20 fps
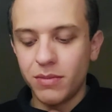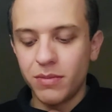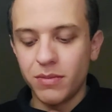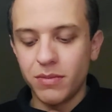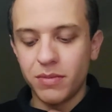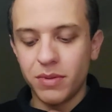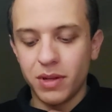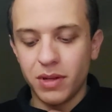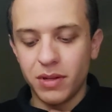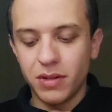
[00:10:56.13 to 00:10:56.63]

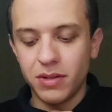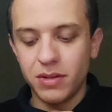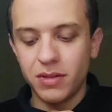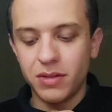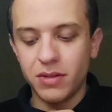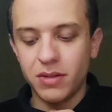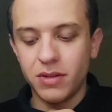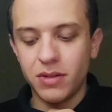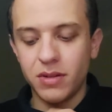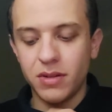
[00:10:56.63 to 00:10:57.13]
But
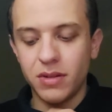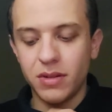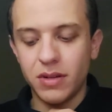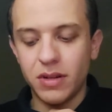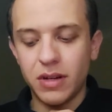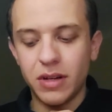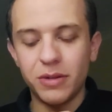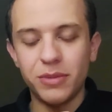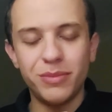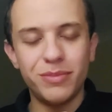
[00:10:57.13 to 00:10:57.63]

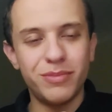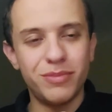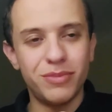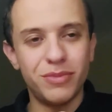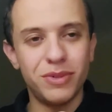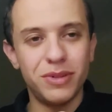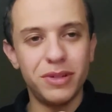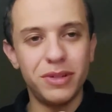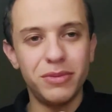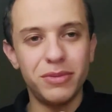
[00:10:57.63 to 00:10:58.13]
I
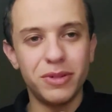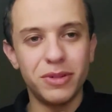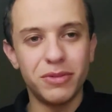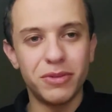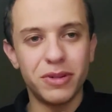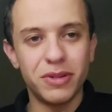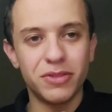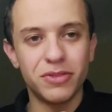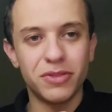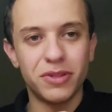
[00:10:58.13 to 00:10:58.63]
really
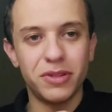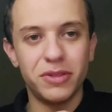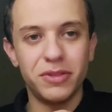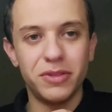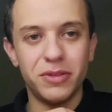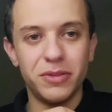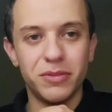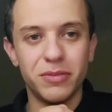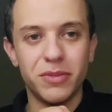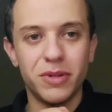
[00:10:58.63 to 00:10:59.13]
regret trying
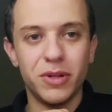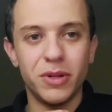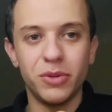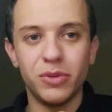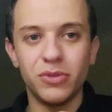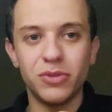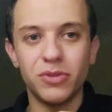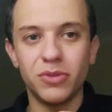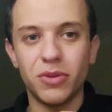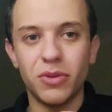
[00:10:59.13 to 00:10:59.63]
to
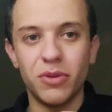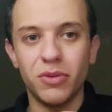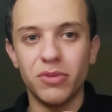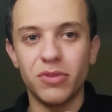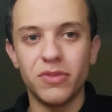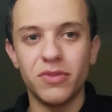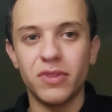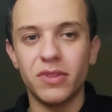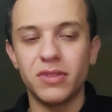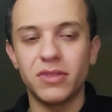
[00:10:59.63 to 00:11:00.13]
host all those
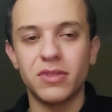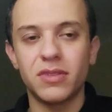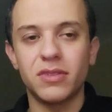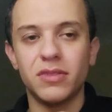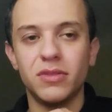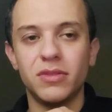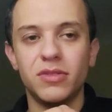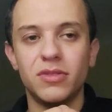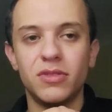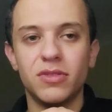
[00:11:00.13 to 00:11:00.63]
events because
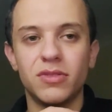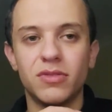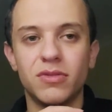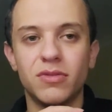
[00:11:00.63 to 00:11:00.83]
it just